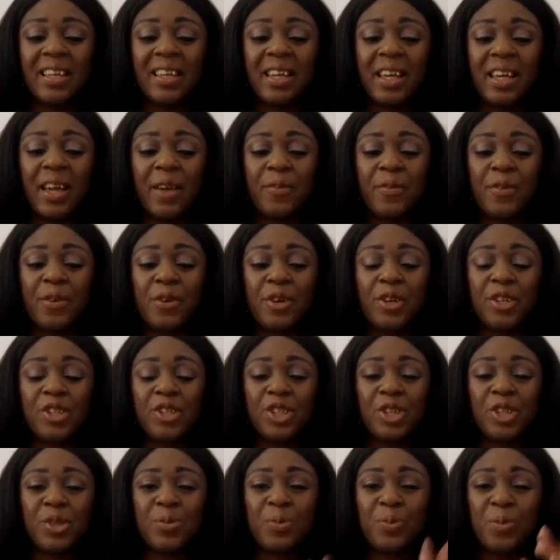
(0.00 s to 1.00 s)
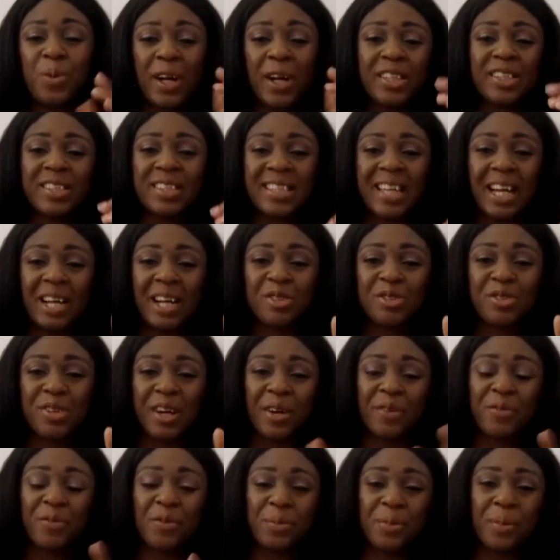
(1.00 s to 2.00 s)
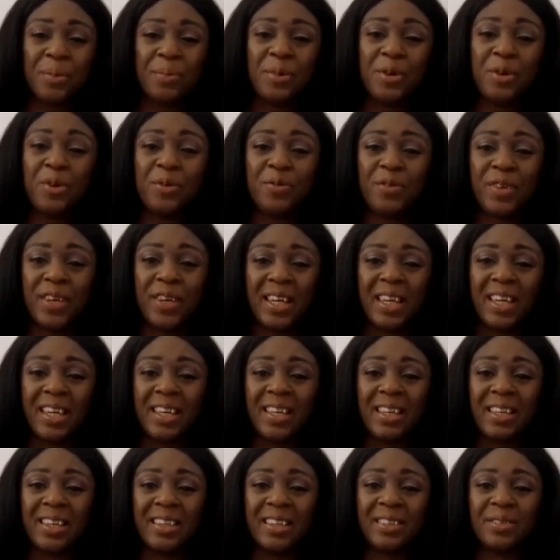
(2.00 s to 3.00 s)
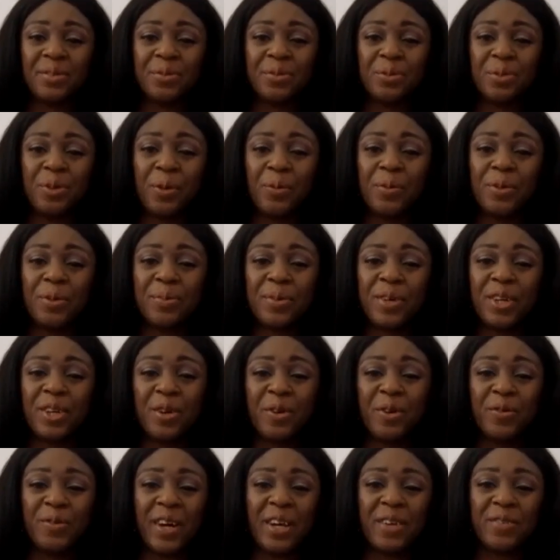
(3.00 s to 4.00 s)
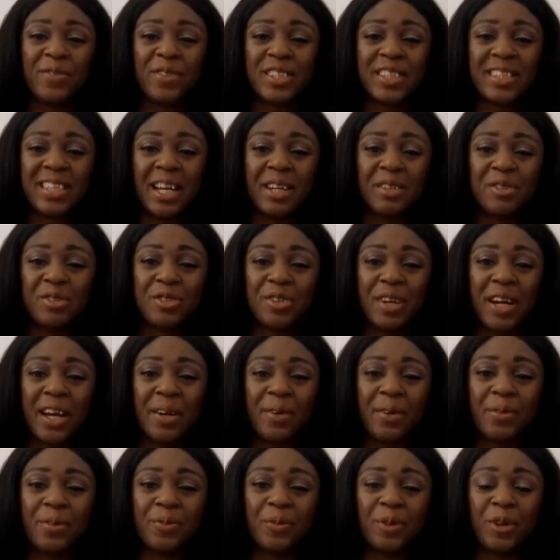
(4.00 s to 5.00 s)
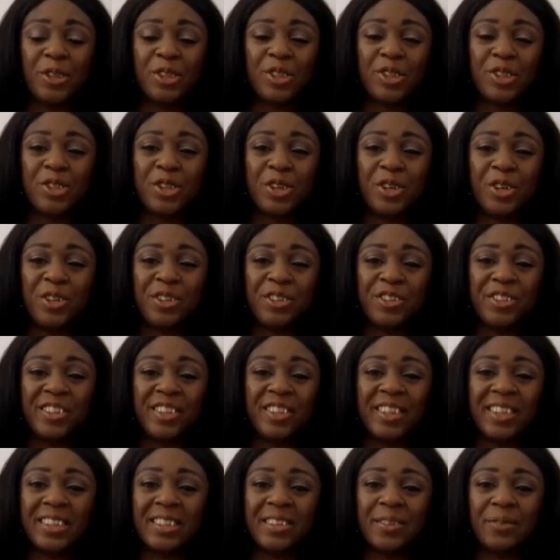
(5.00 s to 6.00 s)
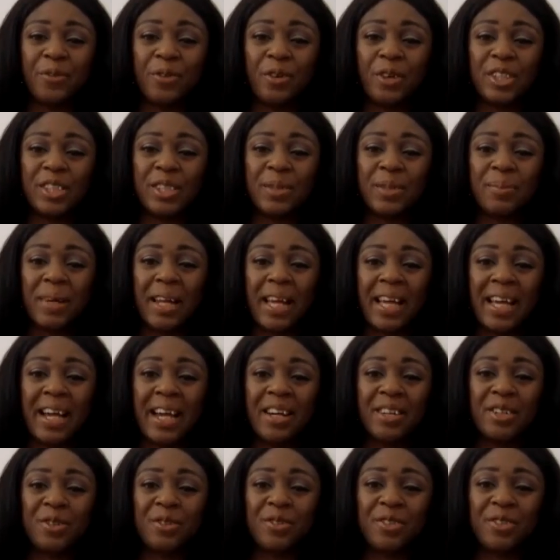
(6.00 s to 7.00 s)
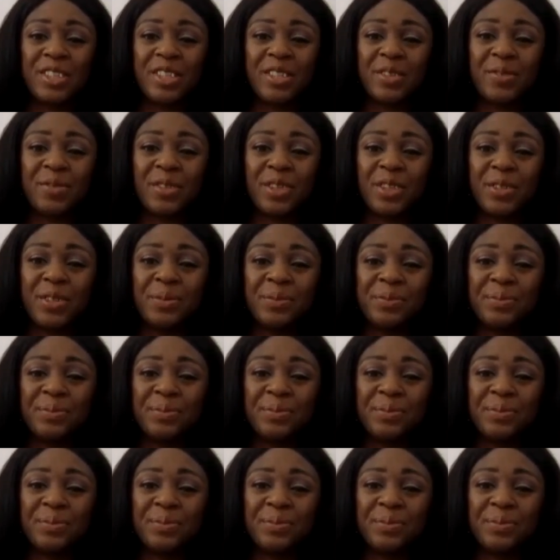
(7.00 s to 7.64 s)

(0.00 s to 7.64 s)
if you could choose one soundtrack from a movie, what would be your favorite soundtrack, one song for us to play out your interview?